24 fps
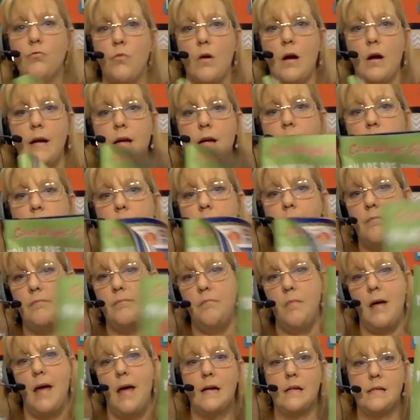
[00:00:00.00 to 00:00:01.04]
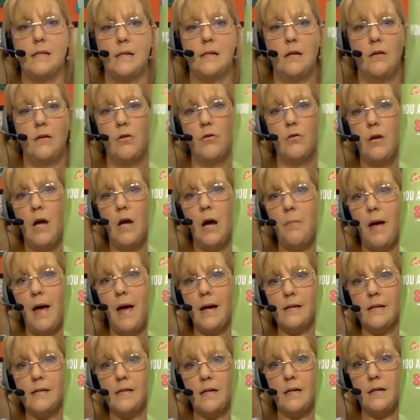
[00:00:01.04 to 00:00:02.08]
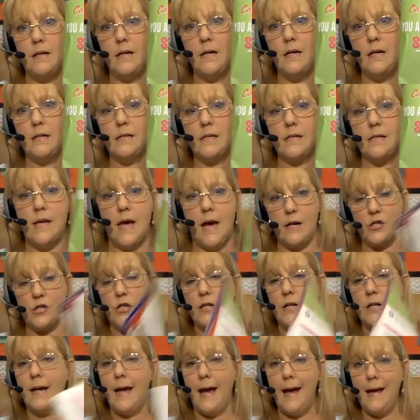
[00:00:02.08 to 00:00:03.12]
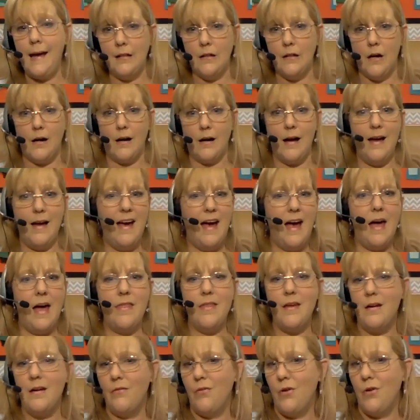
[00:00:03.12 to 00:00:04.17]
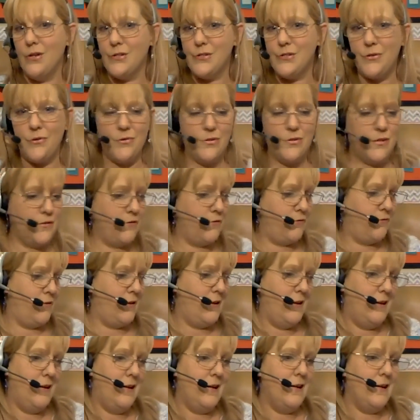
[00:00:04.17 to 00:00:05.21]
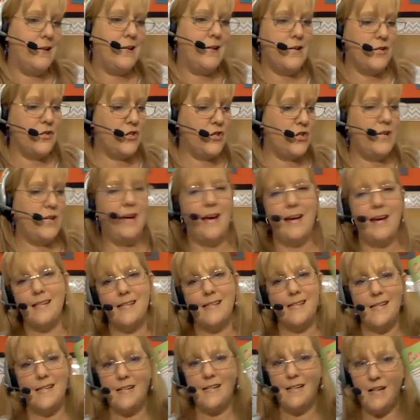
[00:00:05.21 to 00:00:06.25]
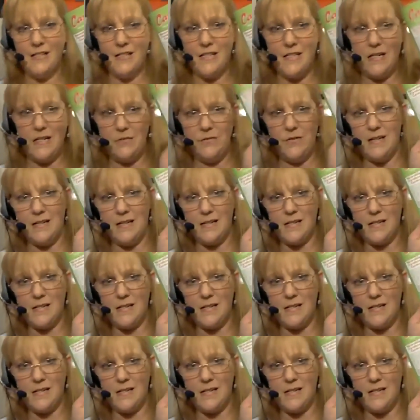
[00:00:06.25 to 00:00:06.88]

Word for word: Wright magazine, or not magazine. It's actually a catalog, and they have all sorts of kitschy as seen on TV